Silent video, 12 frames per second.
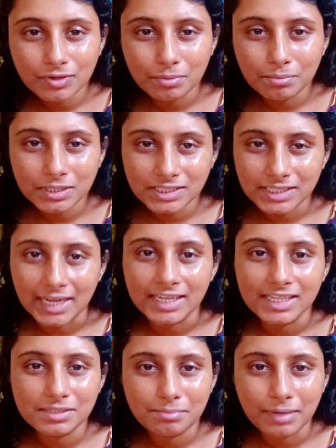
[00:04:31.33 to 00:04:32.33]
from a
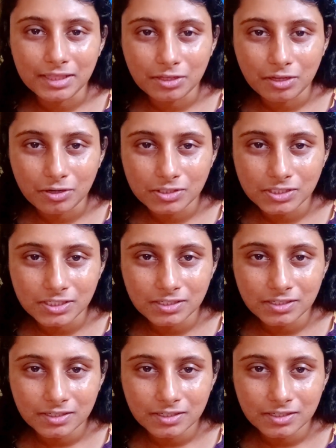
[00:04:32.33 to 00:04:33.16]
Chinese mythology.